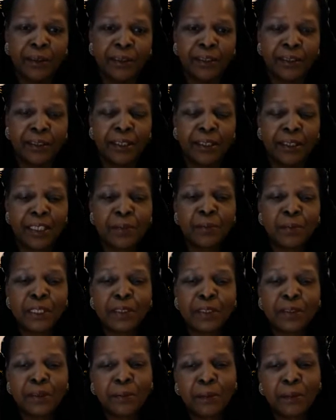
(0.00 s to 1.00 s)
Yes,
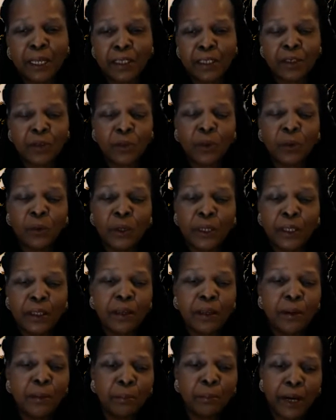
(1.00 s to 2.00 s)
Mr. Maxwell,
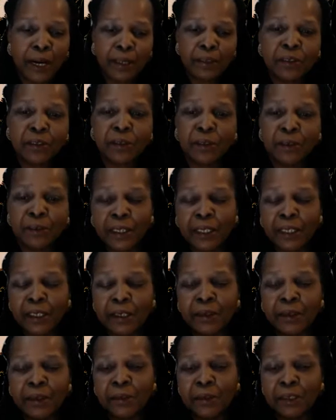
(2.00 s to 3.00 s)
welcome back the
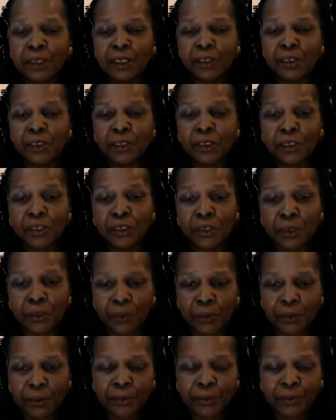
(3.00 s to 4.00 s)
Reggaelution
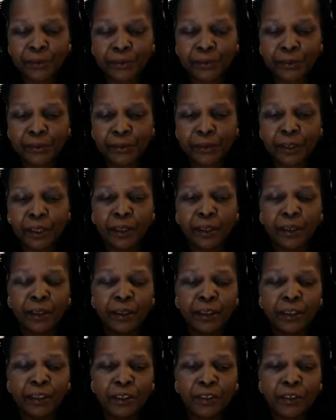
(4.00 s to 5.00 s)
show.
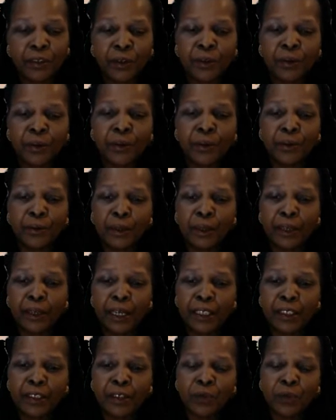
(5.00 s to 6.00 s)
So,
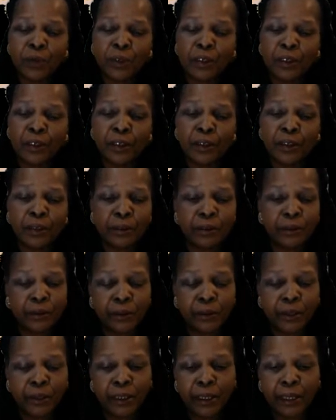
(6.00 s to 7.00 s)
as we're
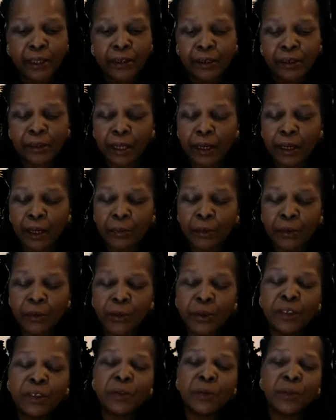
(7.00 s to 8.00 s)

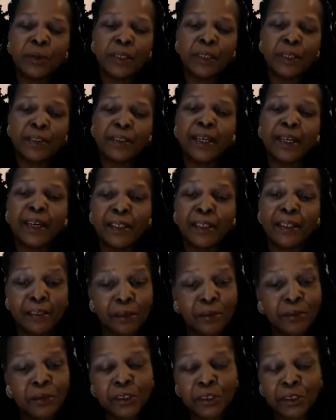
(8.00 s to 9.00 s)
going towards the end
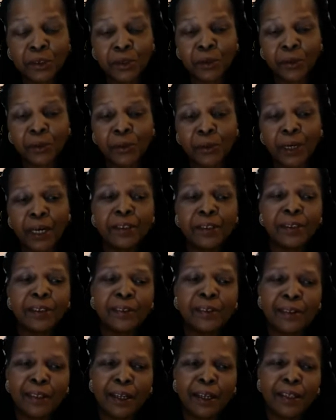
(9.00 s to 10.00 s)
of the show, I
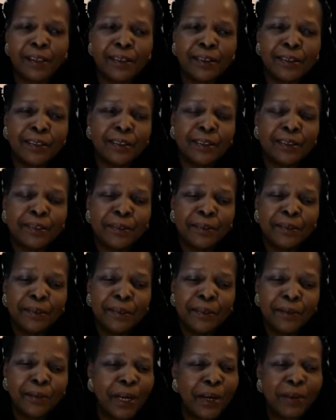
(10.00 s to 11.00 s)
just thought
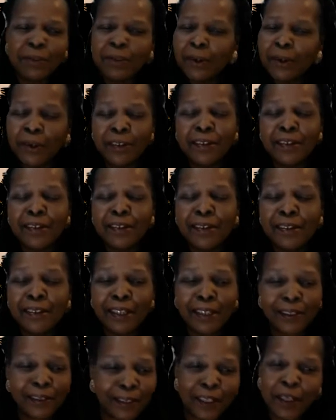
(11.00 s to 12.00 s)
we haven't heard
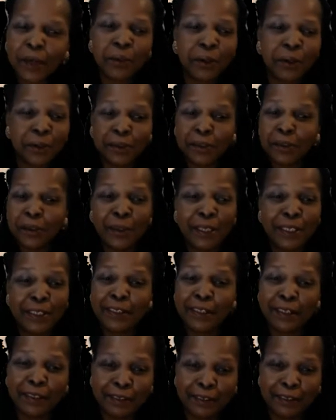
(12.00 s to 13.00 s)
nothing about you as
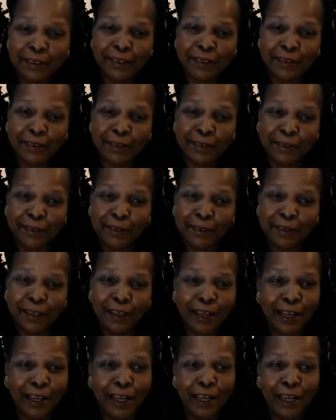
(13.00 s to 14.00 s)
yet.
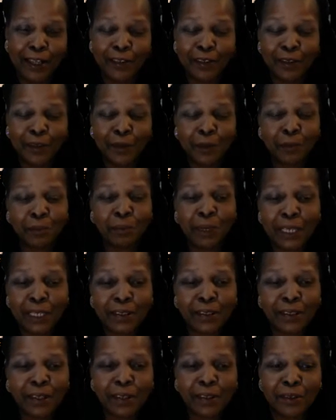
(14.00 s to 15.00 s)
And
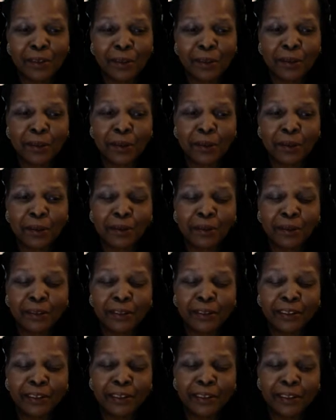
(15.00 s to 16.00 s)
based on your
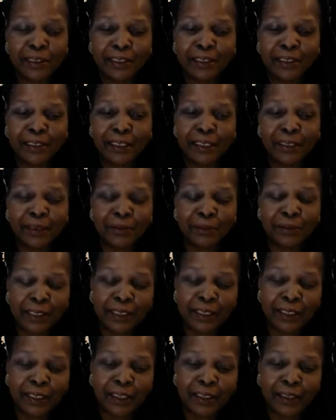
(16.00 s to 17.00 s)
CV,